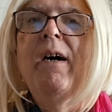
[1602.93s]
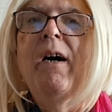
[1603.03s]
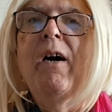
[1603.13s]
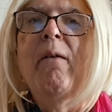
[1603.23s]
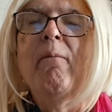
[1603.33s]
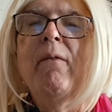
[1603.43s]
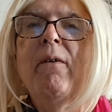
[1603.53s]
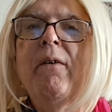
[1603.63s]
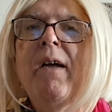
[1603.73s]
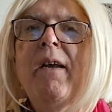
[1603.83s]

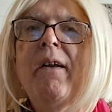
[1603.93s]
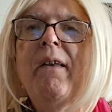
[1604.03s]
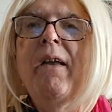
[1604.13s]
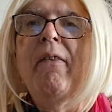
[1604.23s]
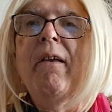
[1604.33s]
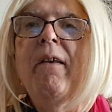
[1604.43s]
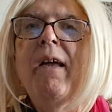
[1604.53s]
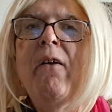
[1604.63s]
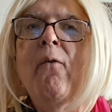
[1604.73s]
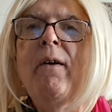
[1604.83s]

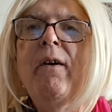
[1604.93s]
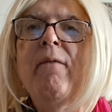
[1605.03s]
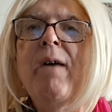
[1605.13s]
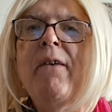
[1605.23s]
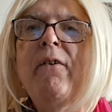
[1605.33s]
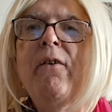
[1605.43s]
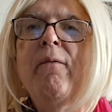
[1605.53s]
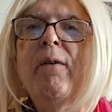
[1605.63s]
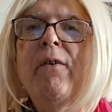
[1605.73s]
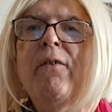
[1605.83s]
that only live on the
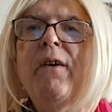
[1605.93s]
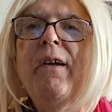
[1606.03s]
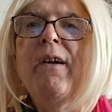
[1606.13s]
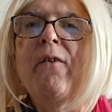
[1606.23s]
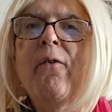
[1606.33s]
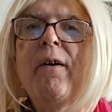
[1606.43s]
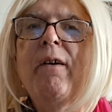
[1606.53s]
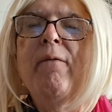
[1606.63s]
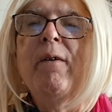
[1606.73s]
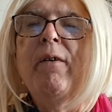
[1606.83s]
university, that only
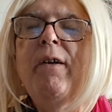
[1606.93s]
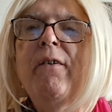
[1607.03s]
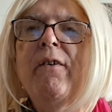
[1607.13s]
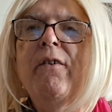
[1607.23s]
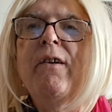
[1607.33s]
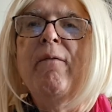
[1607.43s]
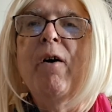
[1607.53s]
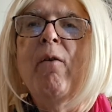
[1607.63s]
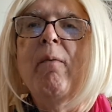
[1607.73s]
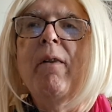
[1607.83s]
live in research and
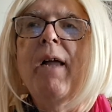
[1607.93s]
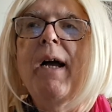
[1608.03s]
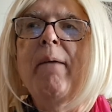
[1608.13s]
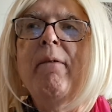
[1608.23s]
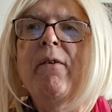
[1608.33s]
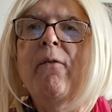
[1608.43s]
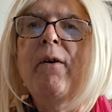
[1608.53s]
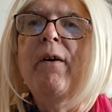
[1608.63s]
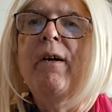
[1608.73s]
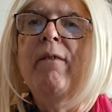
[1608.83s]
development labs, that
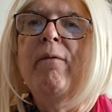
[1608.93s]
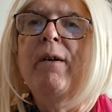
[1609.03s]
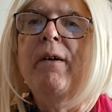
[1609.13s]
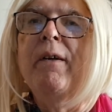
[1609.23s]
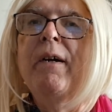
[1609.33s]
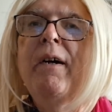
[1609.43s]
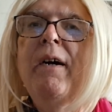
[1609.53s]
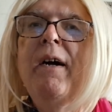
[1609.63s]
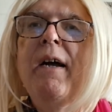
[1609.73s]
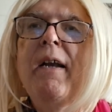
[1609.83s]
only live in
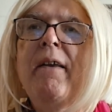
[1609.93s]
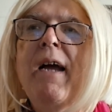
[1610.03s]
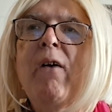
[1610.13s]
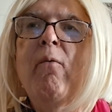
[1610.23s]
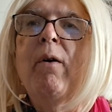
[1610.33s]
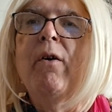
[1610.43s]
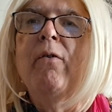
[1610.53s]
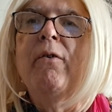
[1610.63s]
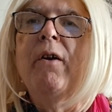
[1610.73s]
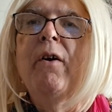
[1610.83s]
tech
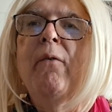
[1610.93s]
worlds.